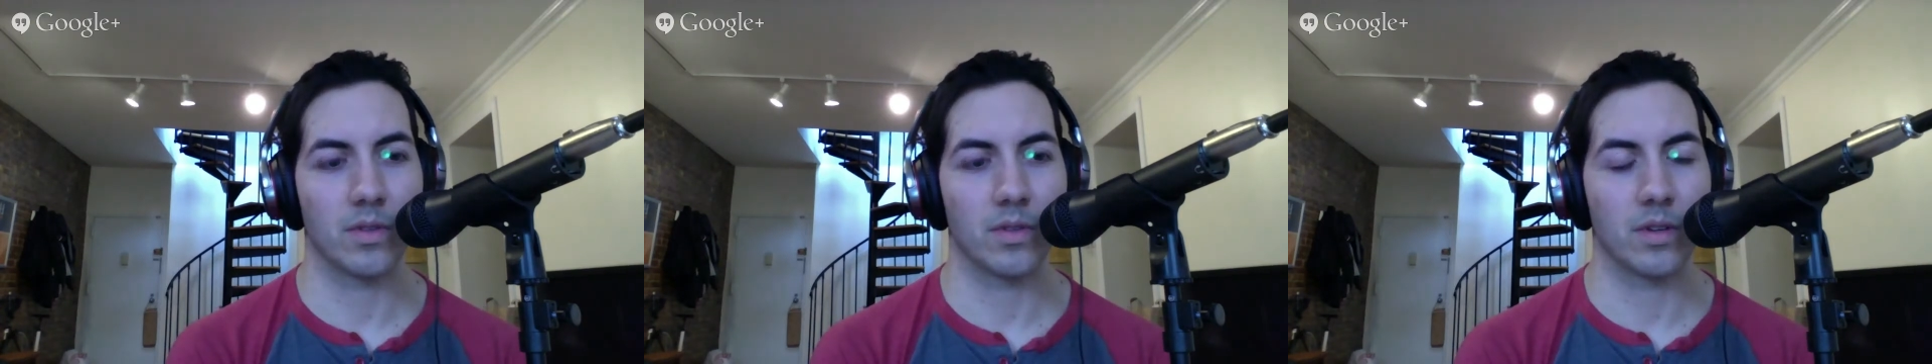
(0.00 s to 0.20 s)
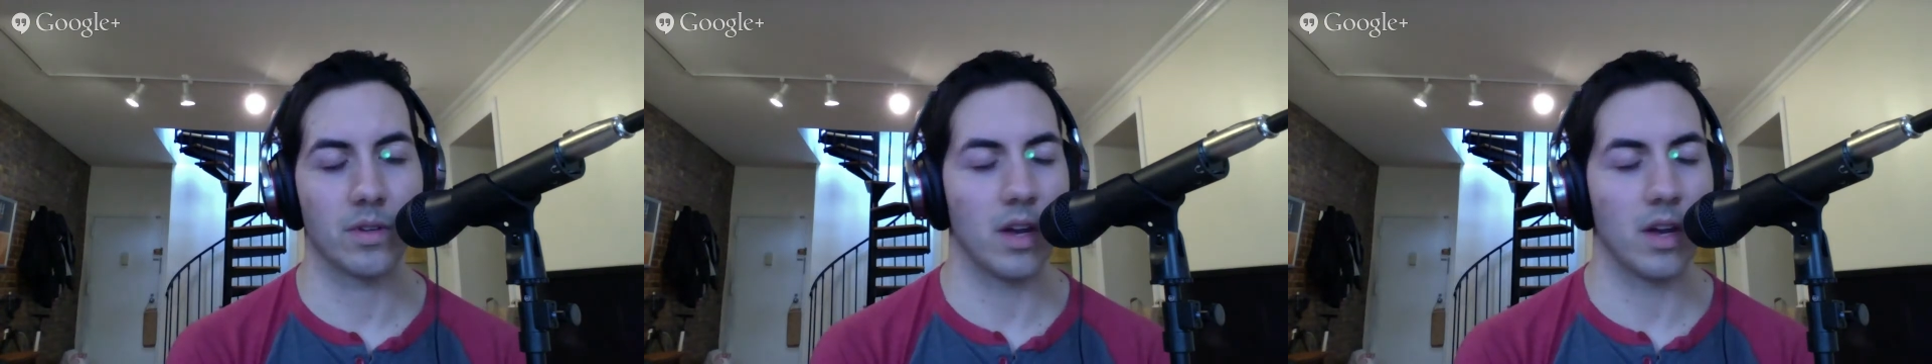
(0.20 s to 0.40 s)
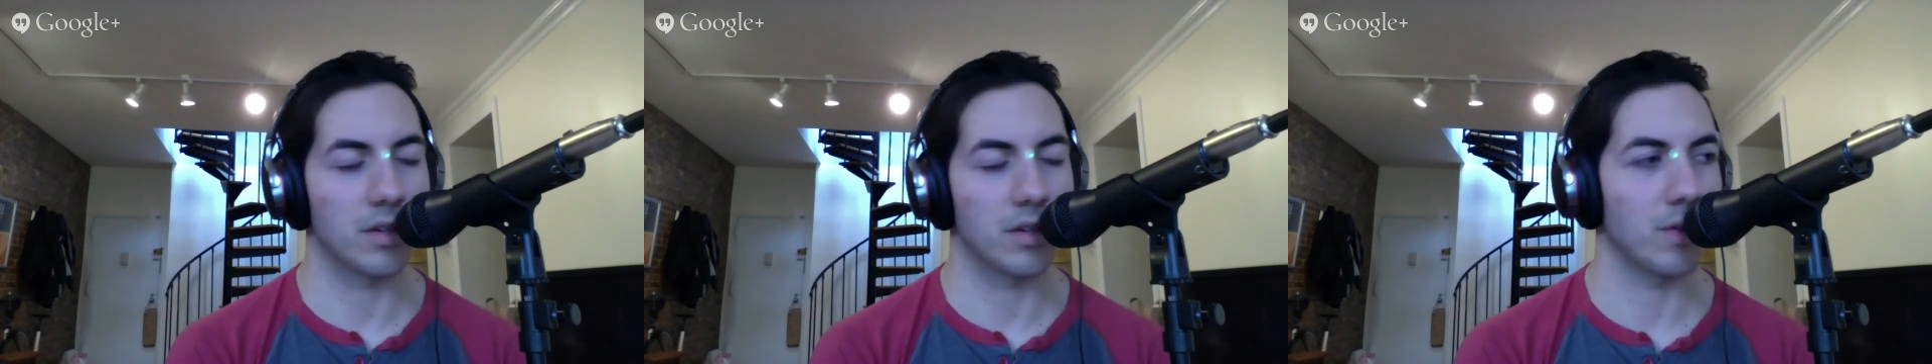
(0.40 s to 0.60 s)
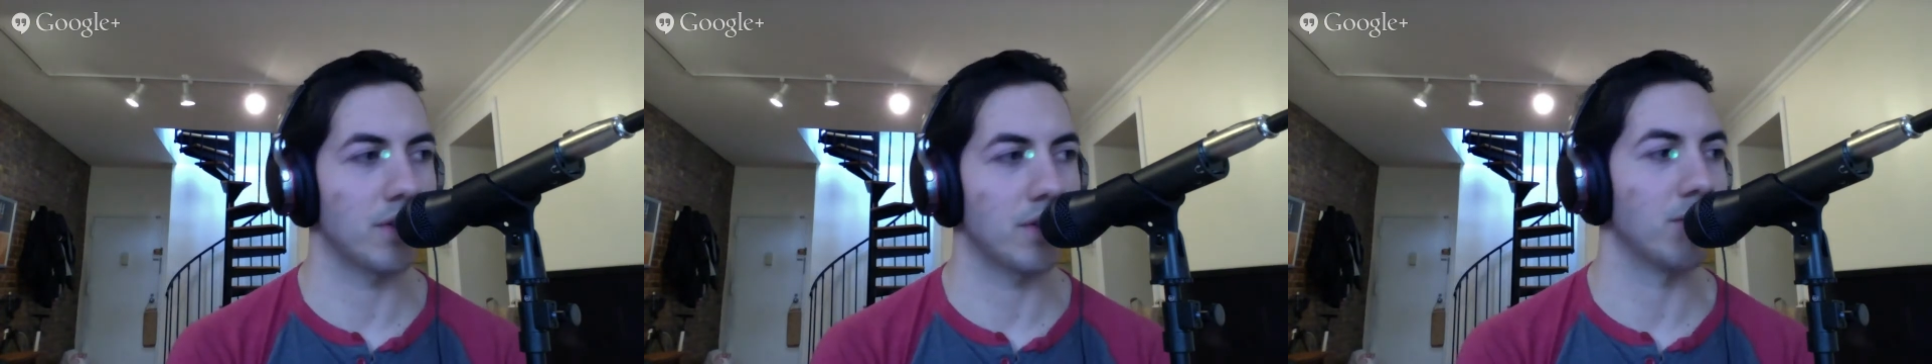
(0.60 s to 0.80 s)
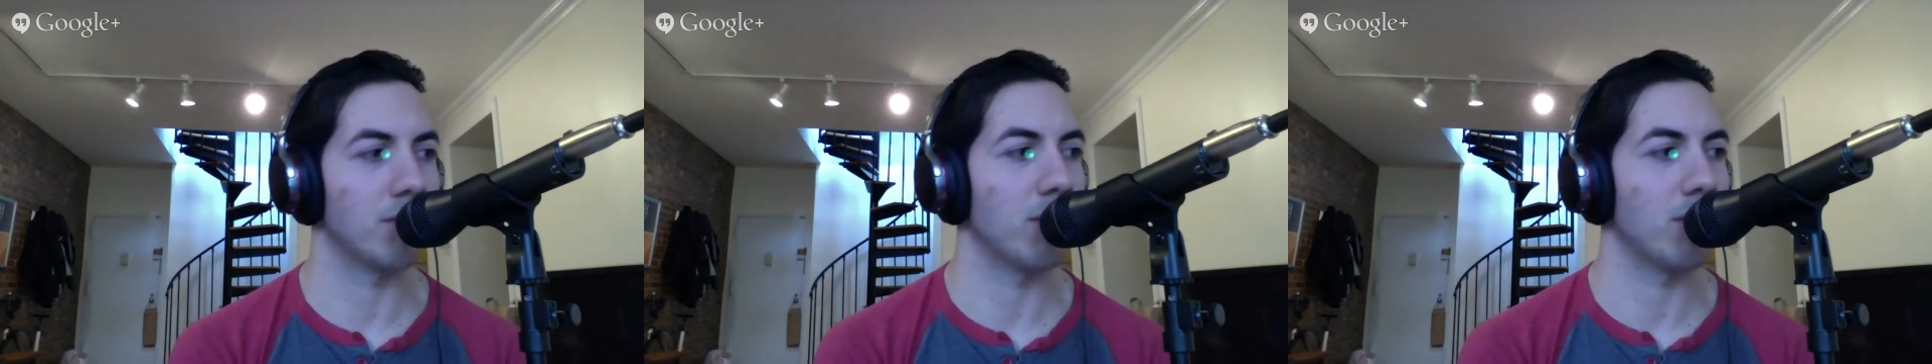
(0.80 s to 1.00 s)
Yeah,
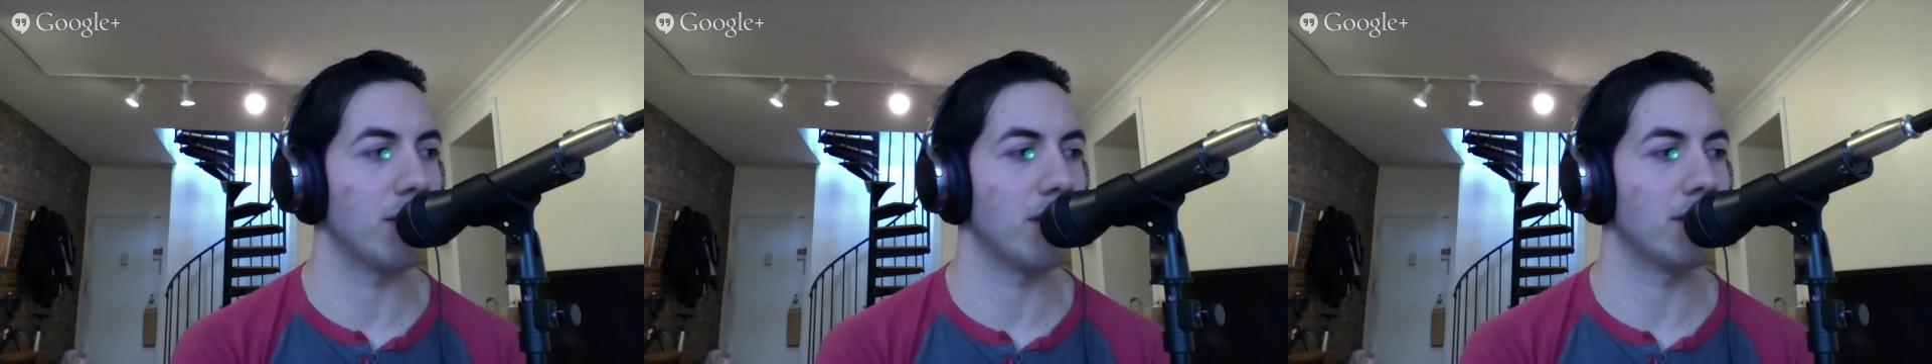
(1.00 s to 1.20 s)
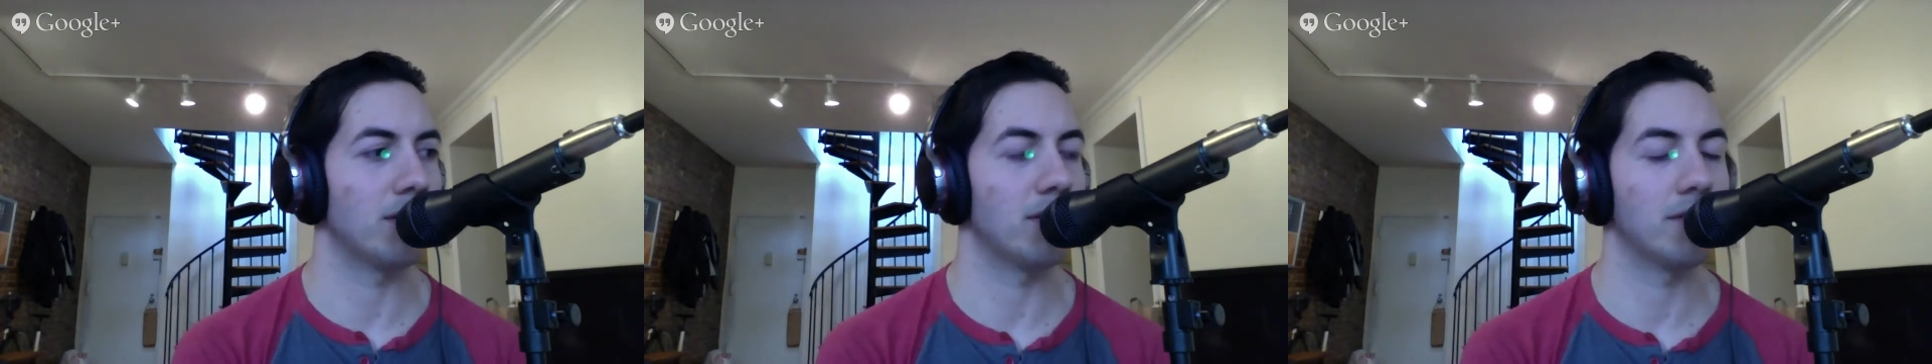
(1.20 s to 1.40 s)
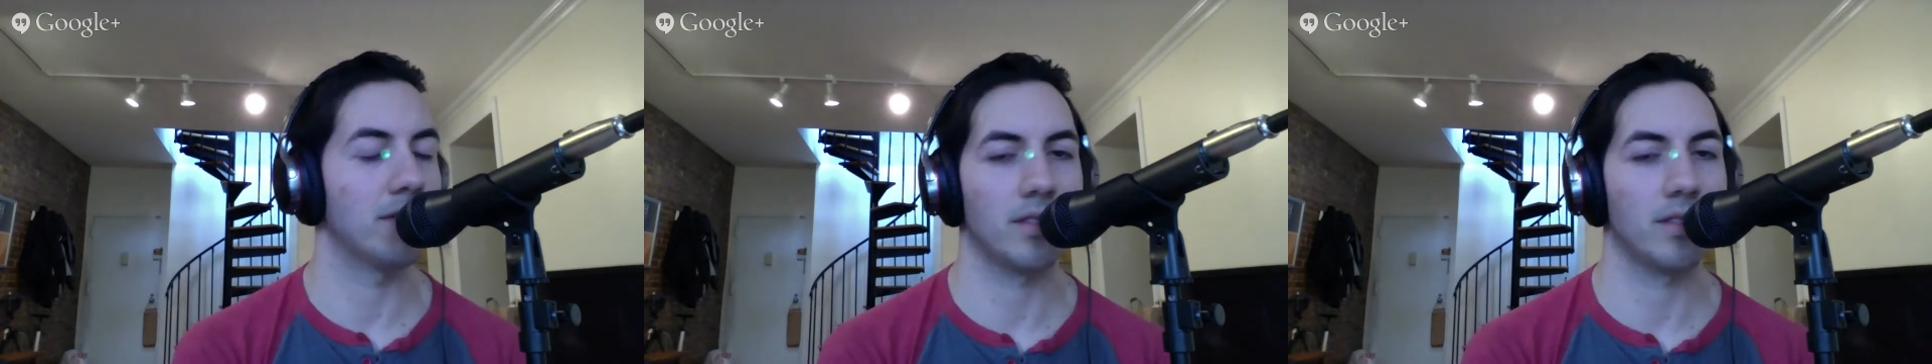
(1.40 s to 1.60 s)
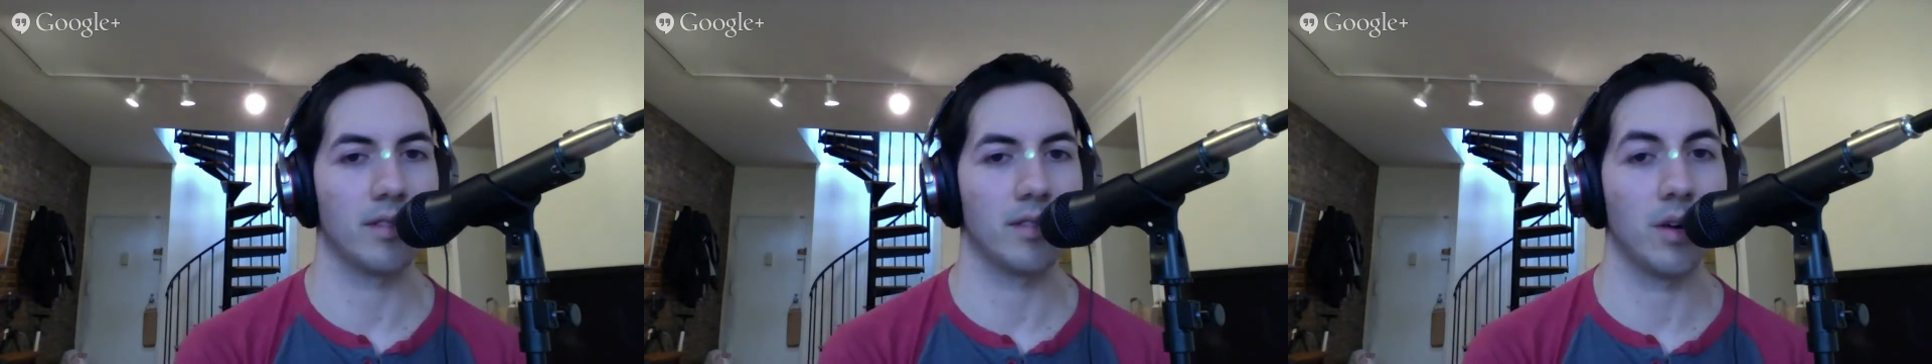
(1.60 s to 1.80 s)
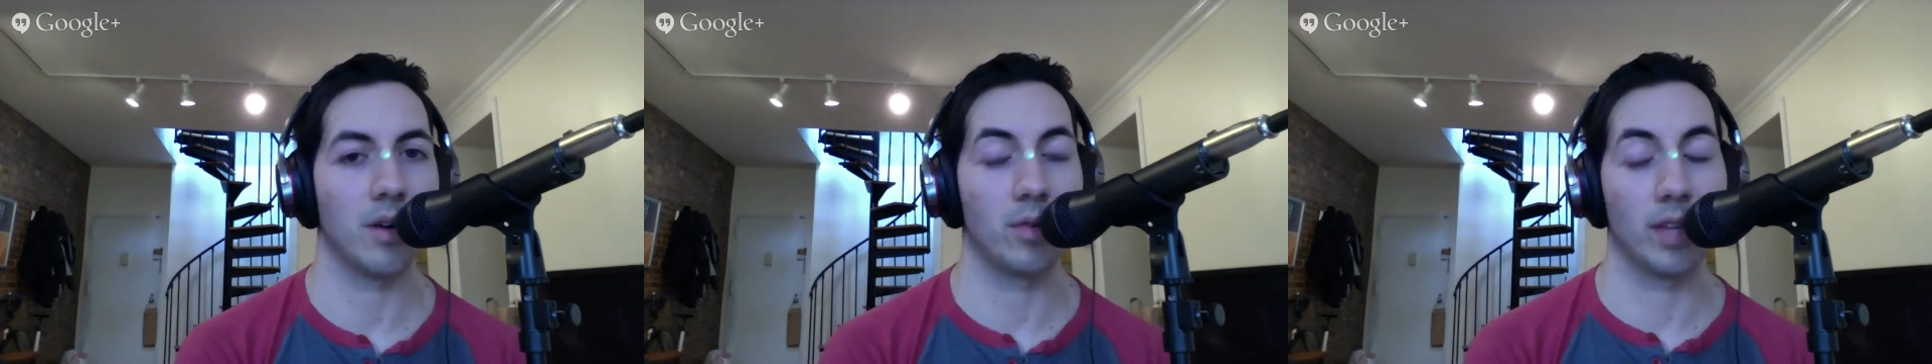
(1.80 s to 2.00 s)
sure. Why not?
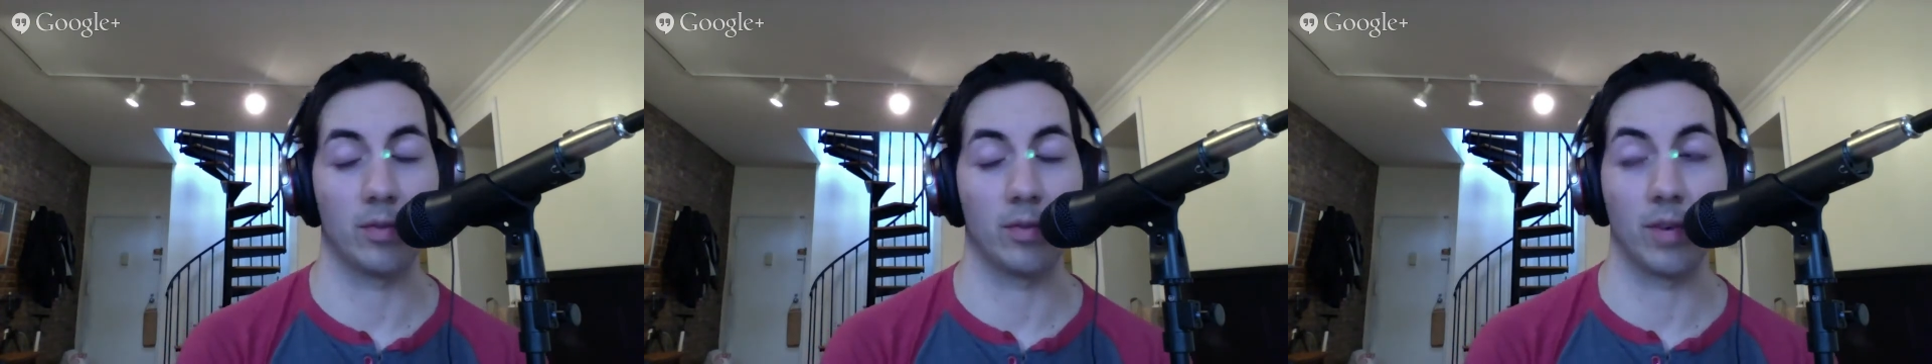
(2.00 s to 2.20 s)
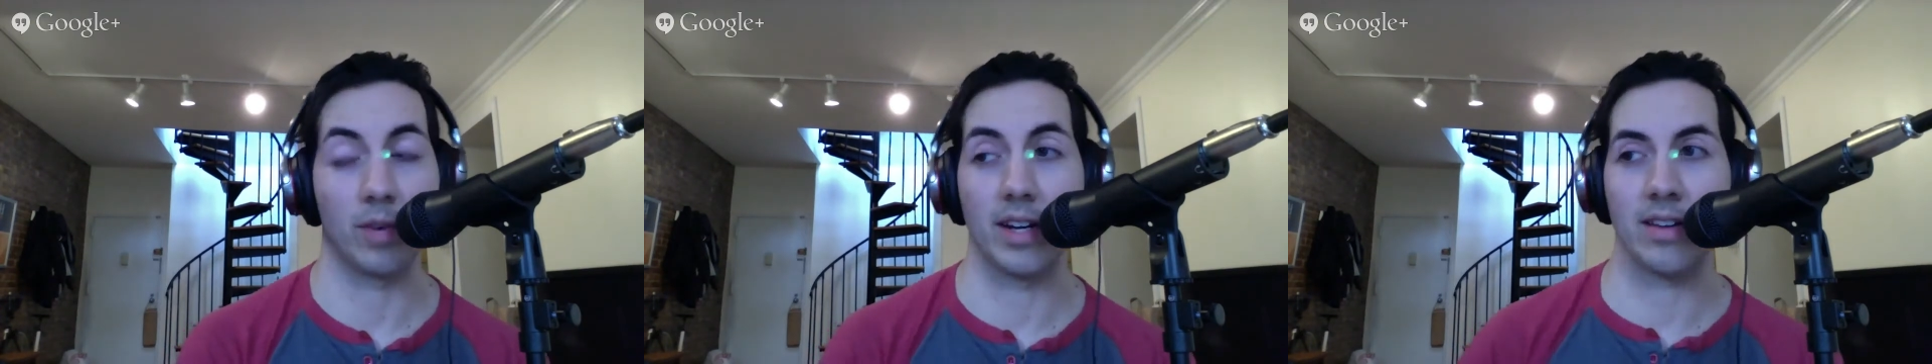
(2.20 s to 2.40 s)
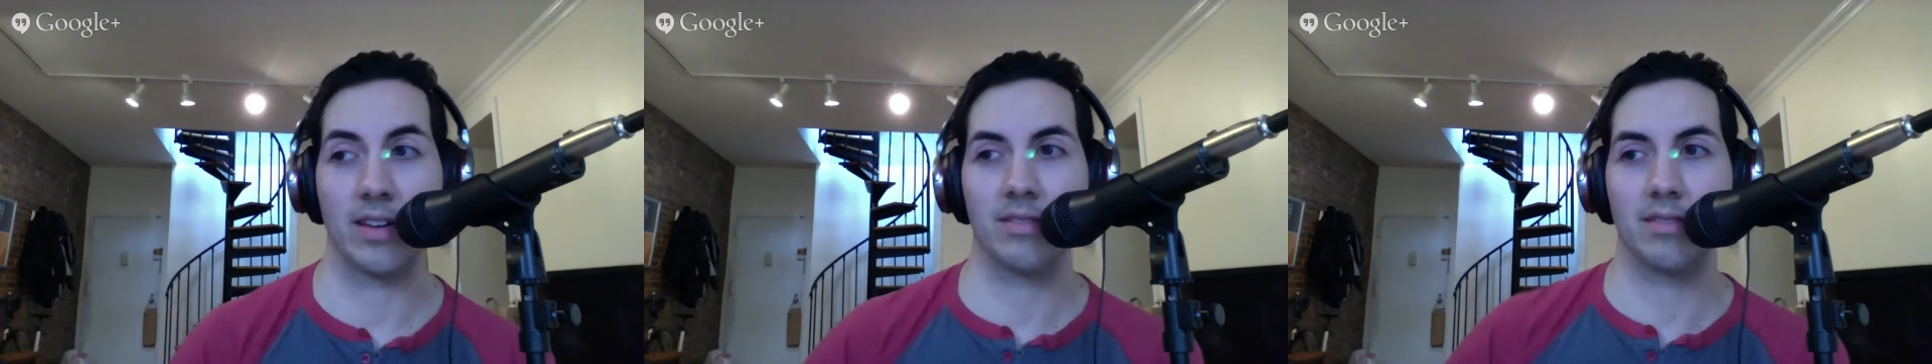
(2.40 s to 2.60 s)
Oh, like right now?